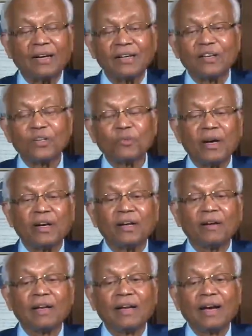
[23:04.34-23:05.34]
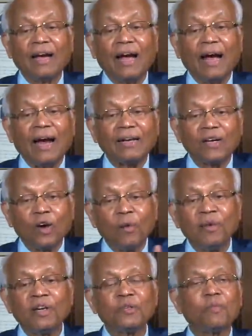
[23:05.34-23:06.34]
it is spreading, and the
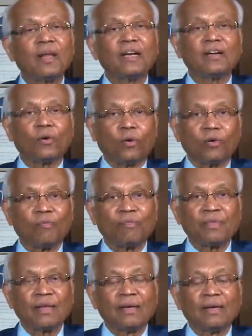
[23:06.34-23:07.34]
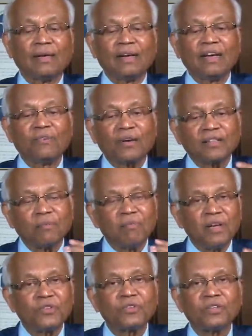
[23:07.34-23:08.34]
government is playing a role. In fact, the
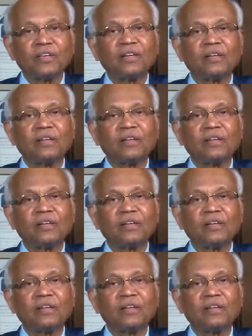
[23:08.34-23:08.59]
Ministry